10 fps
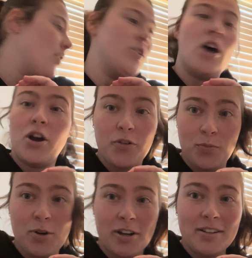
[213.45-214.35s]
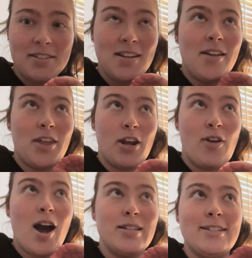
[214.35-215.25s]
a ton of books that I've
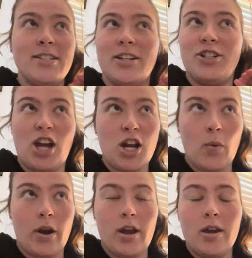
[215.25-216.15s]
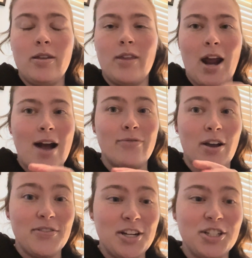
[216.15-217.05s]
had since like January that I have
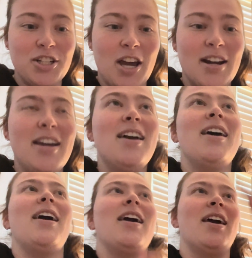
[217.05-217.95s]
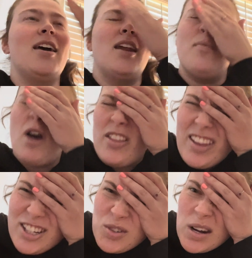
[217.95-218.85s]
not finished yet. And I bought
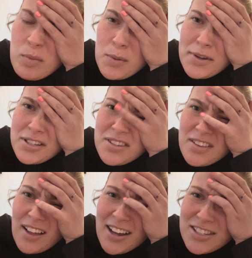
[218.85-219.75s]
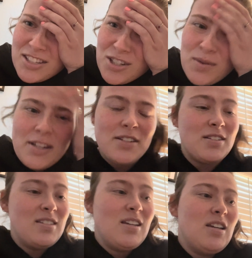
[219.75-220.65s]
like 20 more books in the last 2
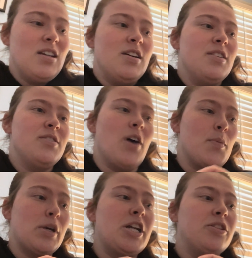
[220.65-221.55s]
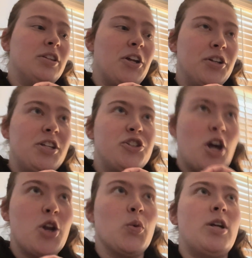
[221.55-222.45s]
weeks. So I'm gonna literally
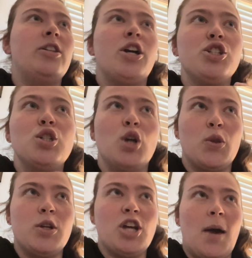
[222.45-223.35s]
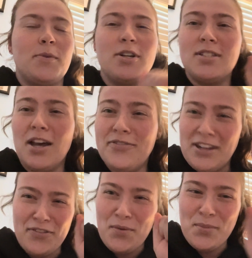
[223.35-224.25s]
try to read like 2 or 3 chapters of
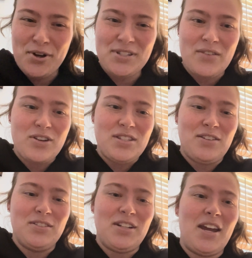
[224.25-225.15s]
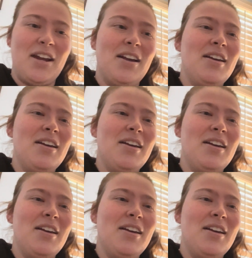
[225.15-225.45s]
different books every single day.